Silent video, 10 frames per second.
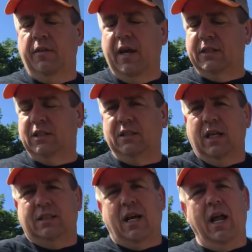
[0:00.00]
and that's
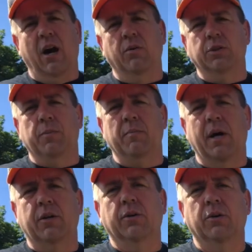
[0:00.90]
kind of always been
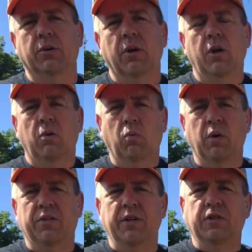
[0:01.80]
my goal
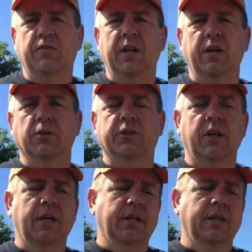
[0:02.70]
with these videos.